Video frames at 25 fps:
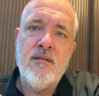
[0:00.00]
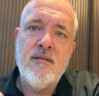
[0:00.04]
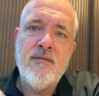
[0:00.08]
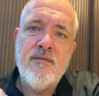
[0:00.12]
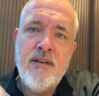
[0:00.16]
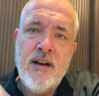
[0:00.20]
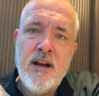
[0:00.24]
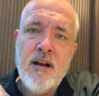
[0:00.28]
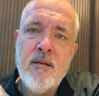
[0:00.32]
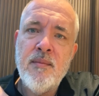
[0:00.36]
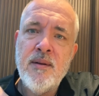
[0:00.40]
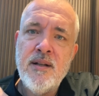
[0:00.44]

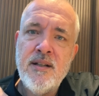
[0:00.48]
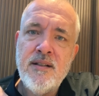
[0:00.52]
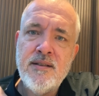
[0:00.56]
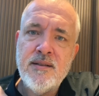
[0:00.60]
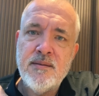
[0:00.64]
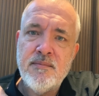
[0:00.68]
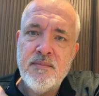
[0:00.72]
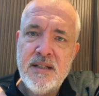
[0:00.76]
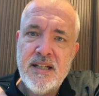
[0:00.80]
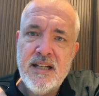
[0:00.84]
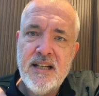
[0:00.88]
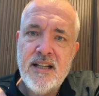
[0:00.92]
family,
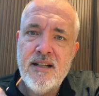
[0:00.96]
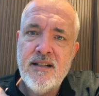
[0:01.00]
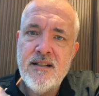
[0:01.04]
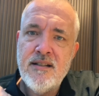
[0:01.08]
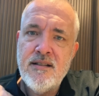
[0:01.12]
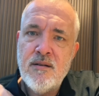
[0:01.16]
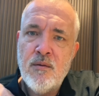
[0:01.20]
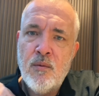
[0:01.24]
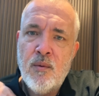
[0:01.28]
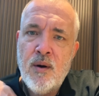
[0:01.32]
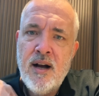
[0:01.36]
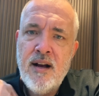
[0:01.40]
some
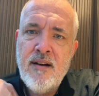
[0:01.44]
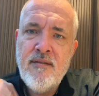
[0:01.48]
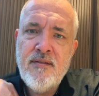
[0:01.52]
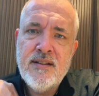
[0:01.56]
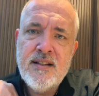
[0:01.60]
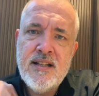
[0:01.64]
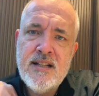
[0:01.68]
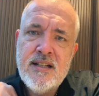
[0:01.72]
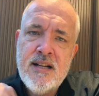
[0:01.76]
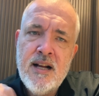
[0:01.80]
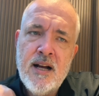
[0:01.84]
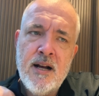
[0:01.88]
kids, a wife
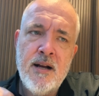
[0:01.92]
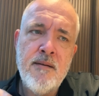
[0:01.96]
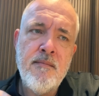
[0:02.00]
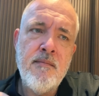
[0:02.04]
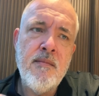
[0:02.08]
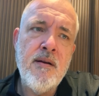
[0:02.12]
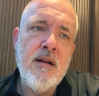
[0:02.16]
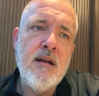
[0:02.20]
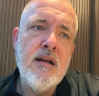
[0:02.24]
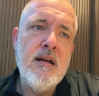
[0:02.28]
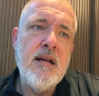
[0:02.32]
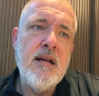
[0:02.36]
at the time,